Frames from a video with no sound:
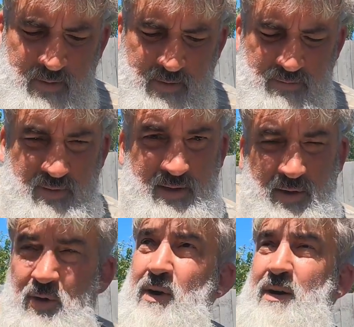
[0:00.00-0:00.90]
It's really
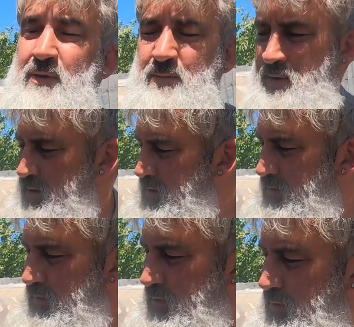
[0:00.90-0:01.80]
hot at the minute,
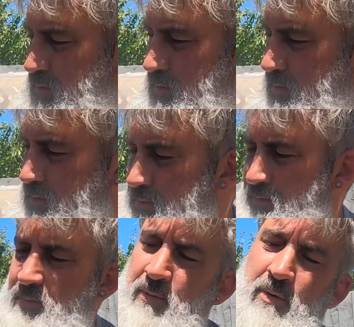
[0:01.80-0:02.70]
so
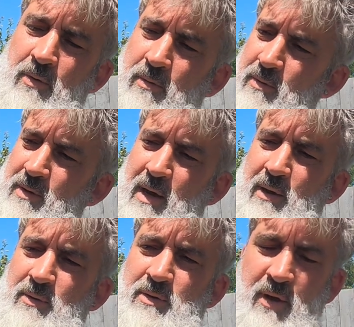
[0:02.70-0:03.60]
I've got
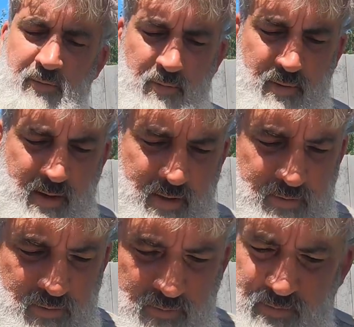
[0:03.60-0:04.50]
yellow stuff on my hands.
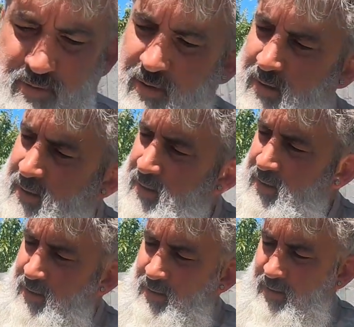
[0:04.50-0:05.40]
It's obviously
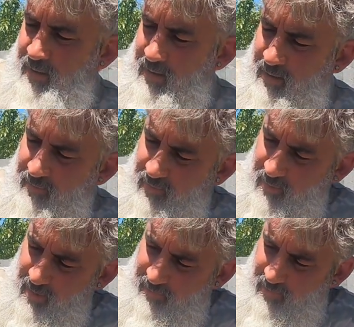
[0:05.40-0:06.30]
leaking from
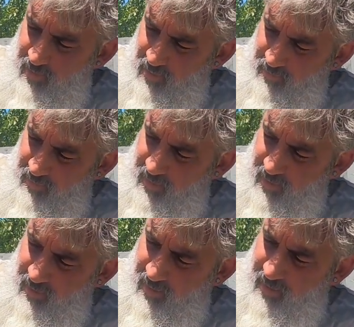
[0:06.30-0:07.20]
after I opened it
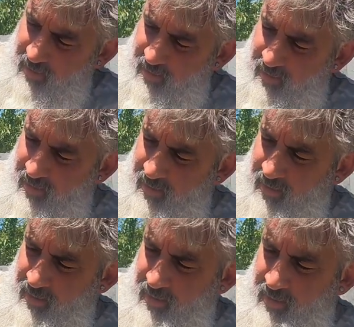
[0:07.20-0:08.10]
earlier,
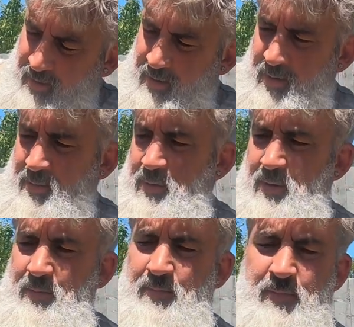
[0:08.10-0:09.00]

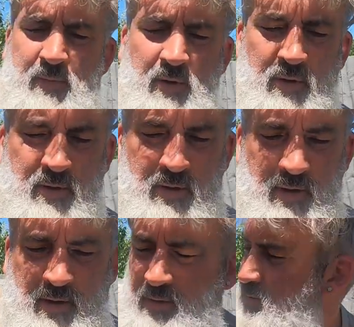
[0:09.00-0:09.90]
but I'm gonna